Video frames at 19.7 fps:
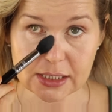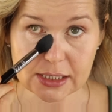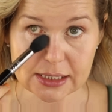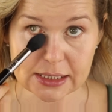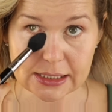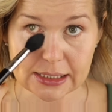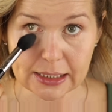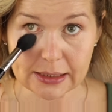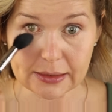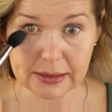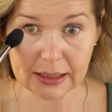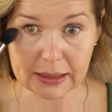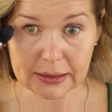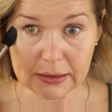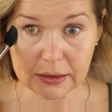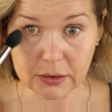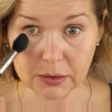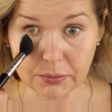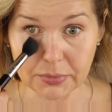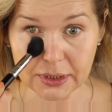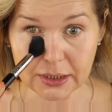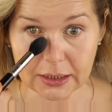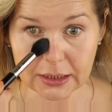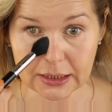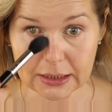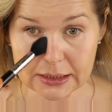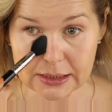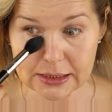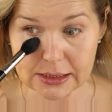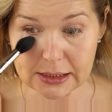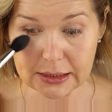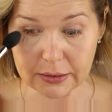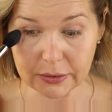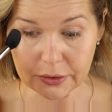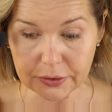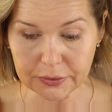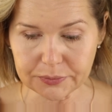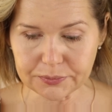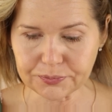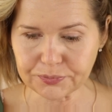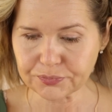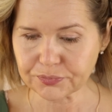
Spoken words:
to set that little bit of concealer.